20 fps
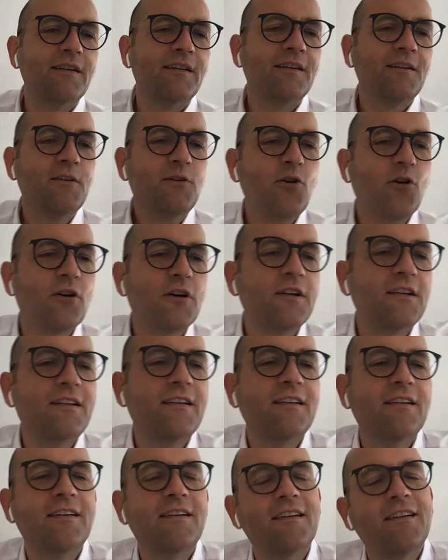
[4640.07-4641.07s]
uh Torre
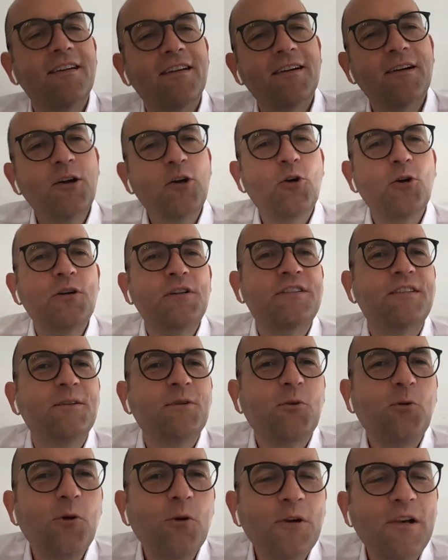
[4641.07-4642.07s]
de uh,
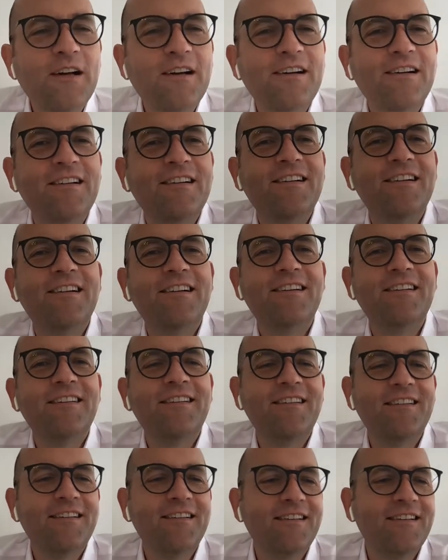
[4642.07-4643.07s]
Collserola, uh,
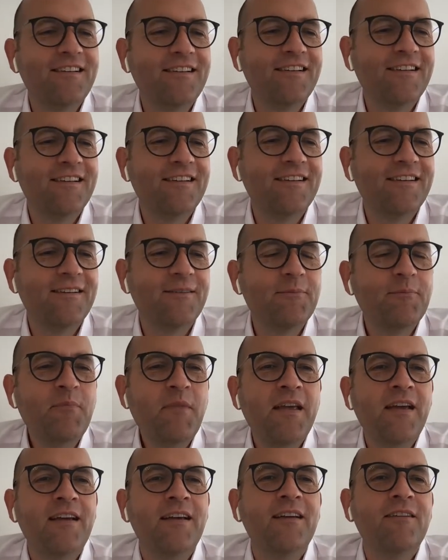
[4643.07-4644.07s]
the um,
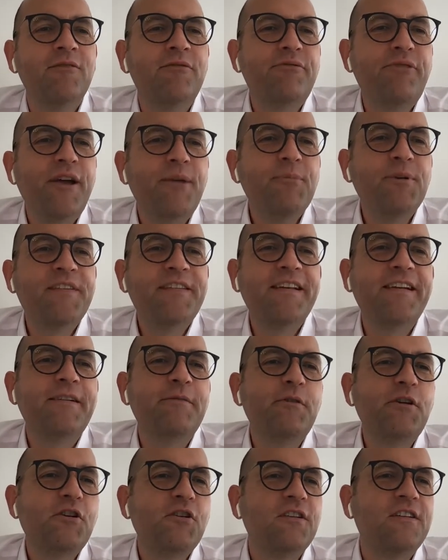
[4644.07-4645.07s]
famous
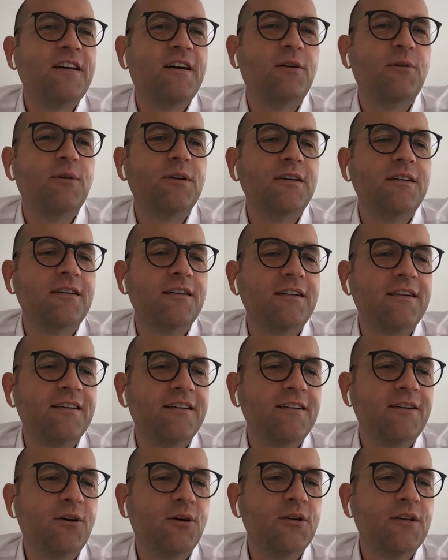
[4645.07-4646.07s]
television tower
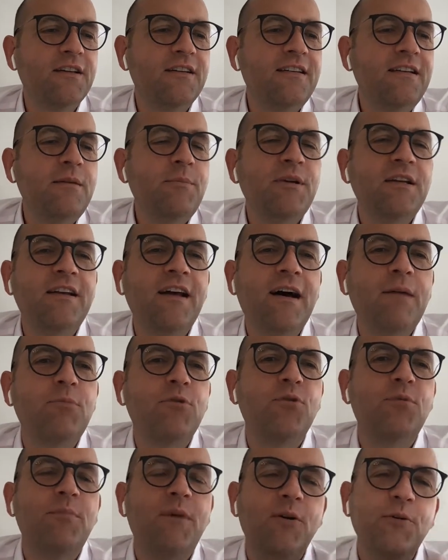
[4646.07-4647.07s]
uh, on the
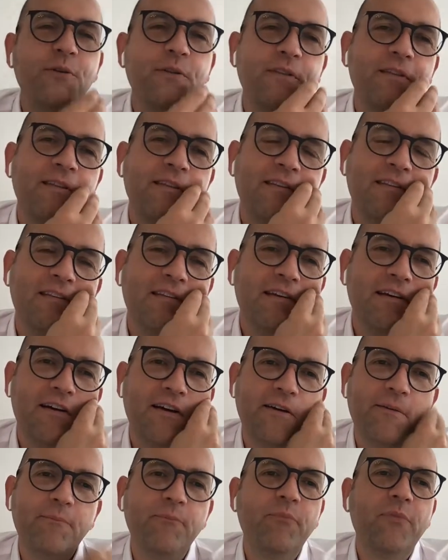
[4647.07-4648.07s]
Tibidabo mountain
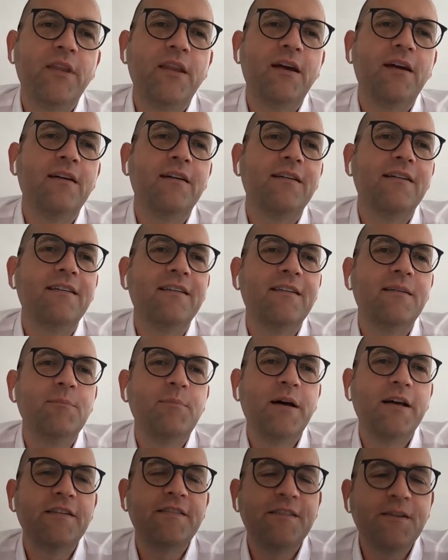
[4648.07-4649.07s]
um, in
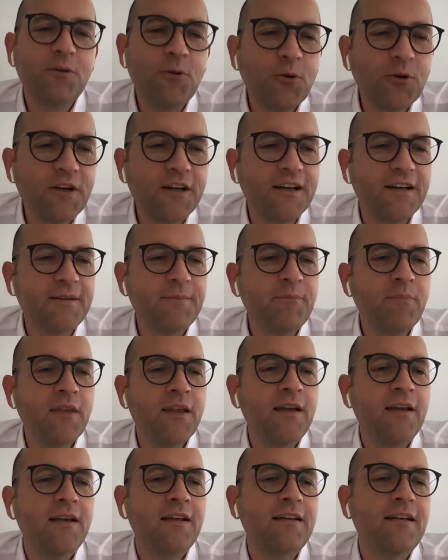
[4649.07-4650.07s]
Barcelona,
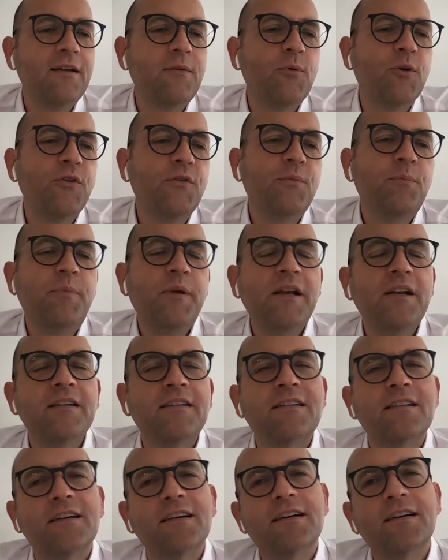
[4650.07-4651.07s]
that was
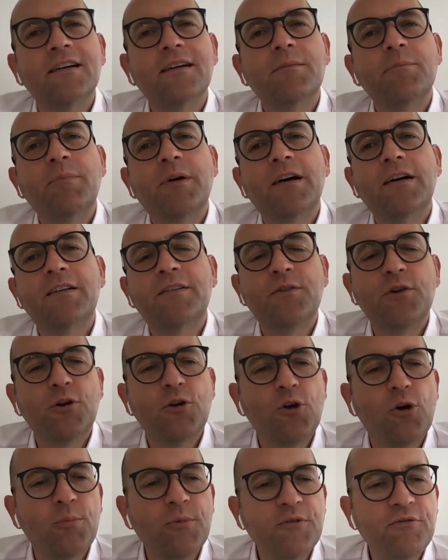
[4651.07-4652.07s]
built by Sir
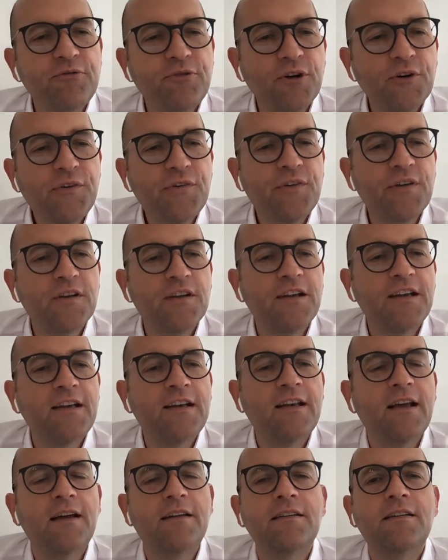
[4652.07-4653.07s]
Norman Foster
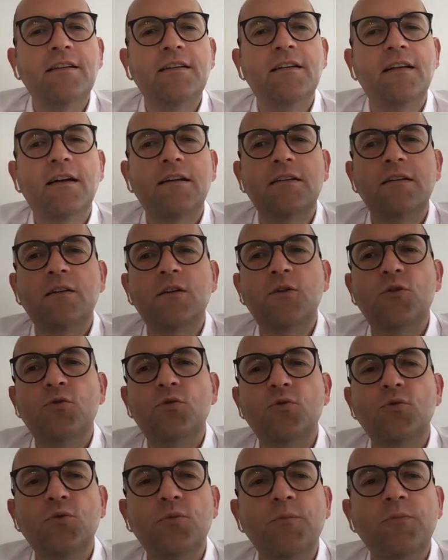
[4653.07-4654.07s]
in
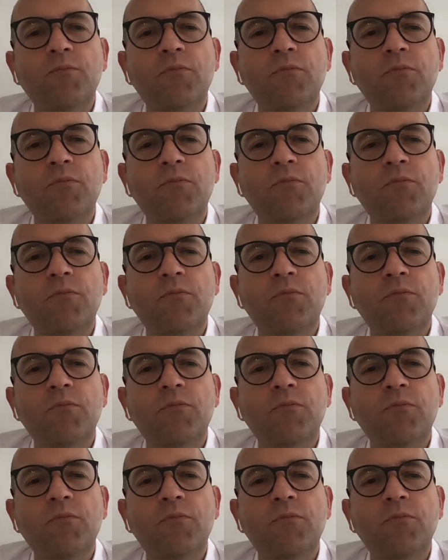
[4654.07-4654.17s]
1992.